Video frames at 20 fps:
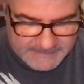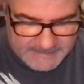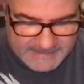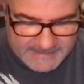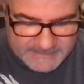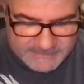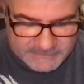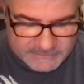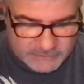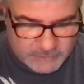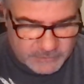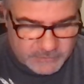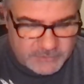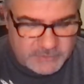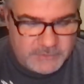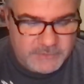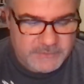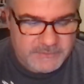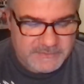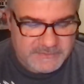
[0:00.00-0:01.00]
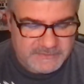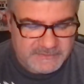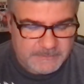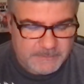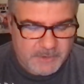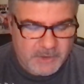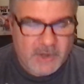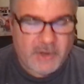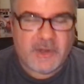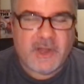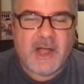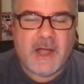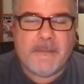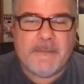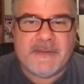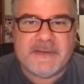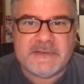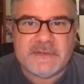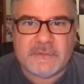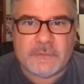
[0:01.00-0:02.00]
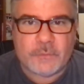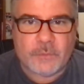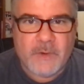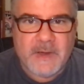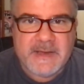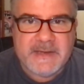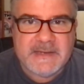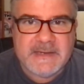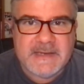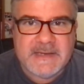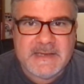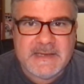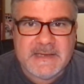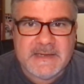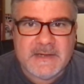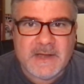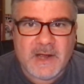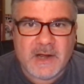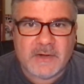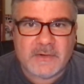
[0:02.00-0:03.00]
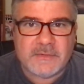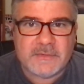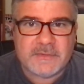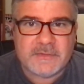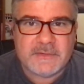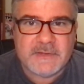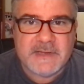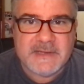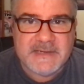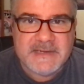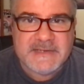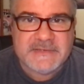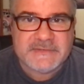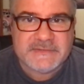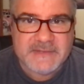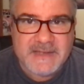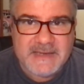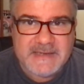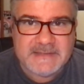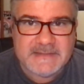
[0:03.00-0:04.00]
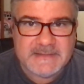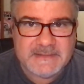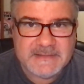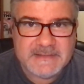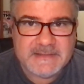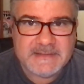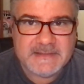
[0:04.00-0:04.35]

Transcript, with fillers: and this good news is about how God makes us right in our in His sight.